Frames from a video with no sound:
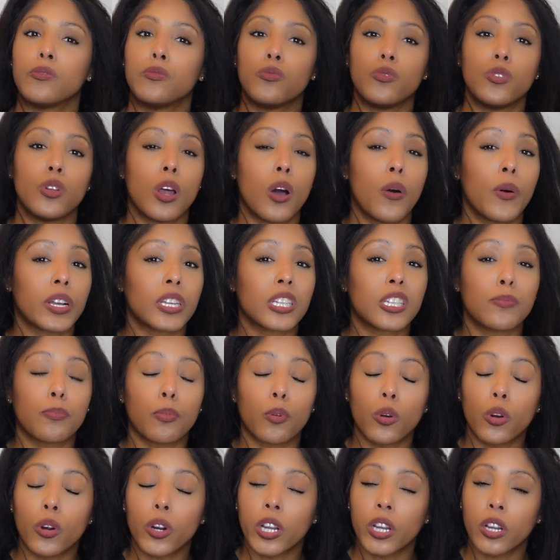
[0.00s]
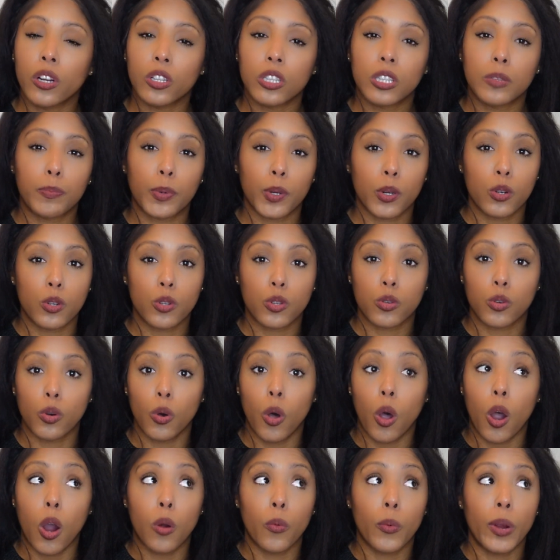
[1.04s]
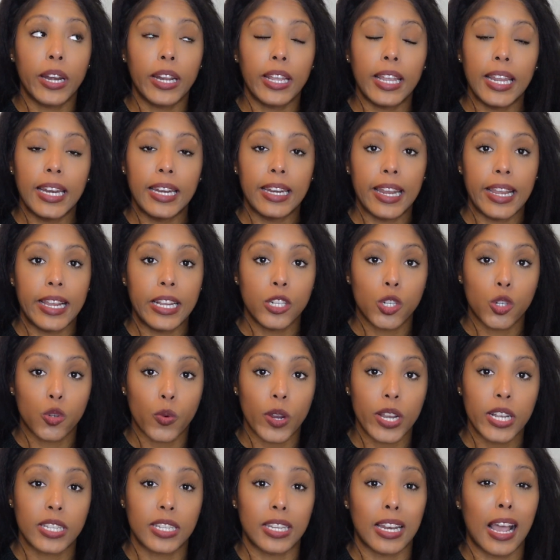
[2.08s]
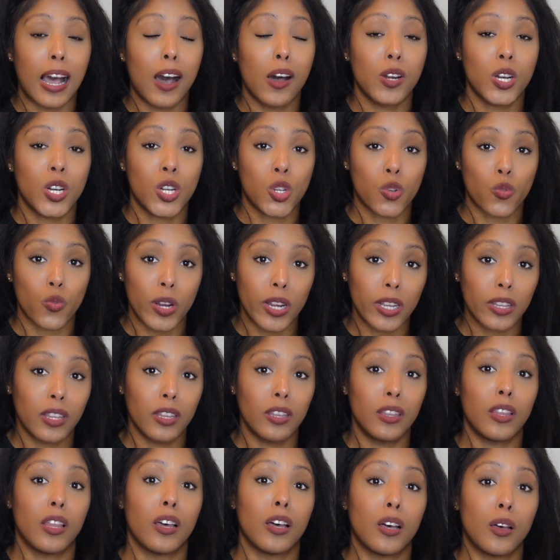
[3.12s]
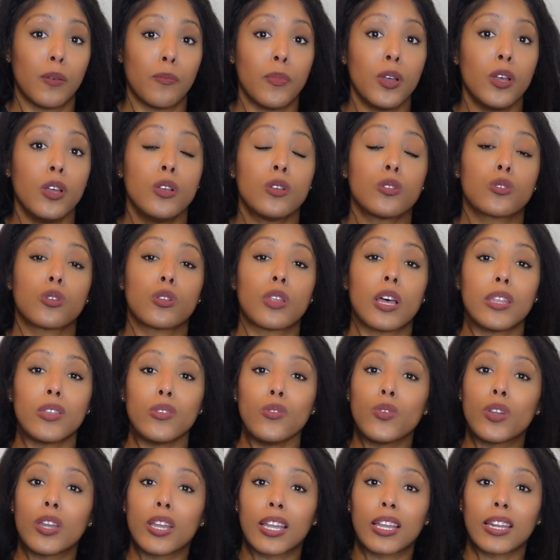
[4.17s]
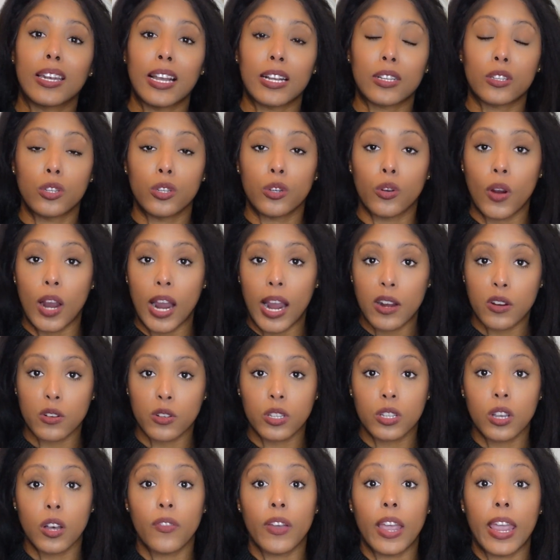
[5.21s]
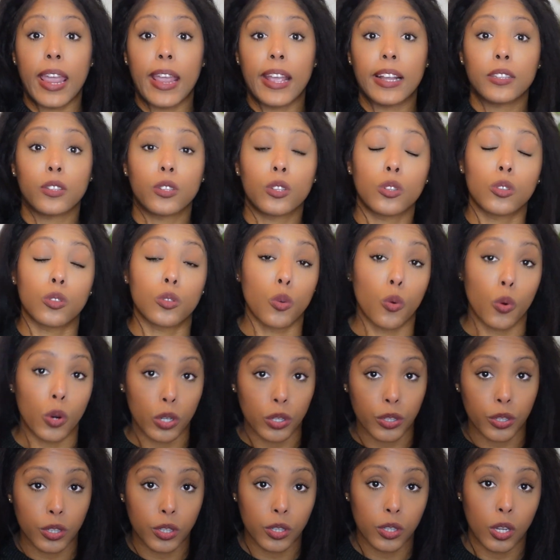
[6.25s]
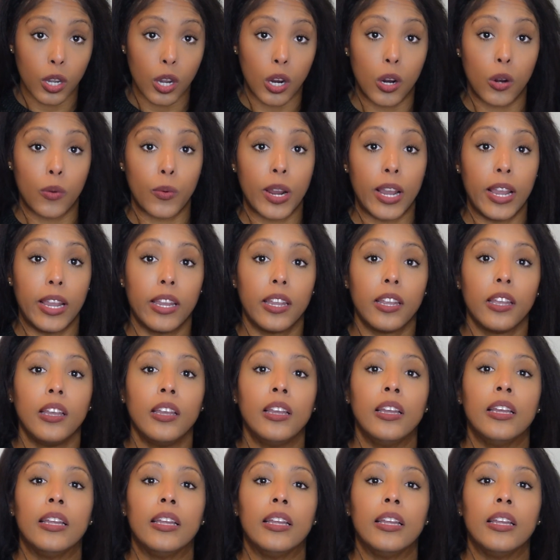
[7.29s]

exploring your spiritual already innate traits and how to strengthen them so that you can connect to your higher self and to source. All right.